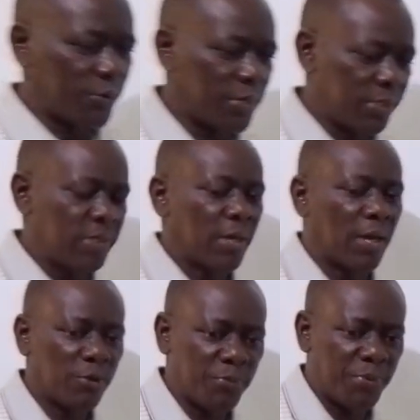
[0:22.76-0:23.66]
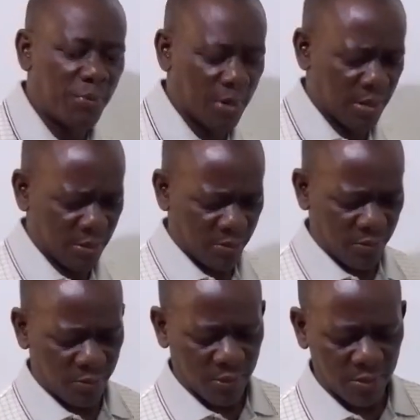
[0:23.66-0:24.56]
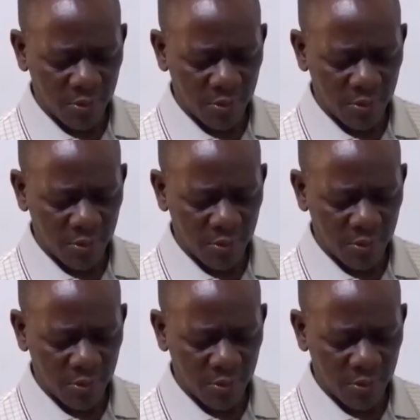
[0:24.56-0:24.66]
you rich? Are you poor? Usually